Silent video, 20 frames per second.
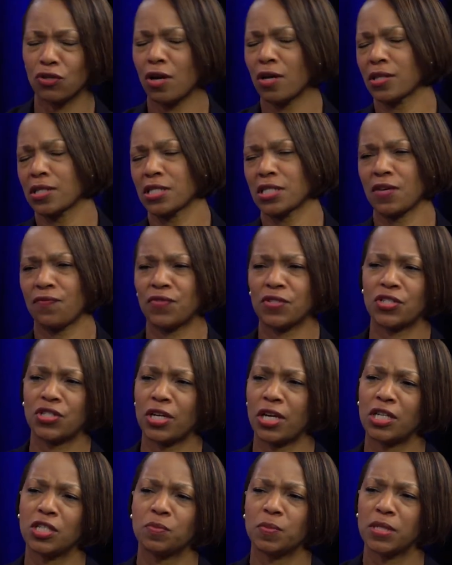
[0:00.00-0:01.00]
All the stuff has
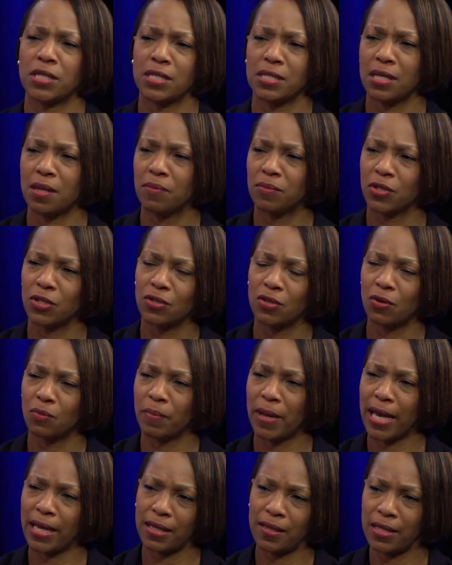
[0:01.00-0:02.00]
changed because I'm, you know,
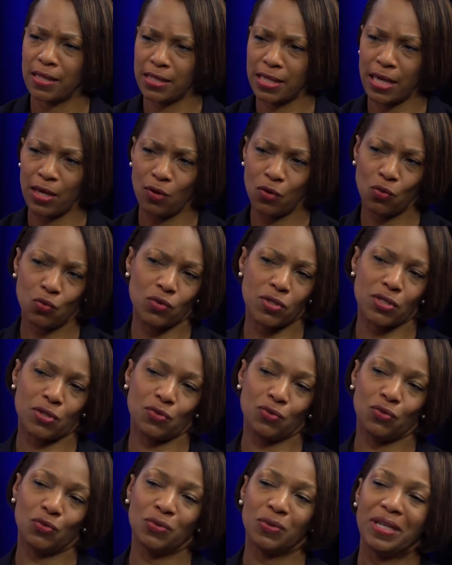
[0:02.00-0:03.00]
back in the day, old
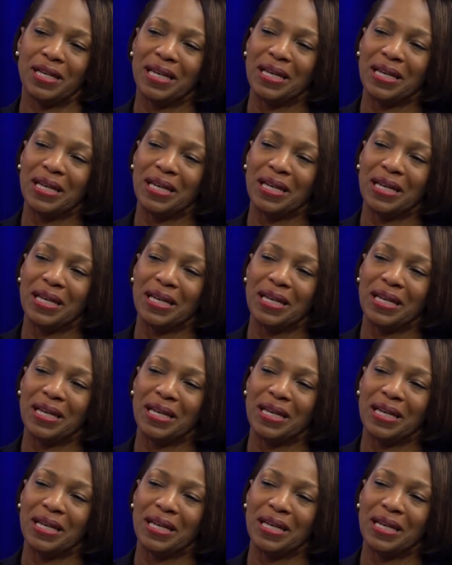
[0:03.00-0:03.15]
school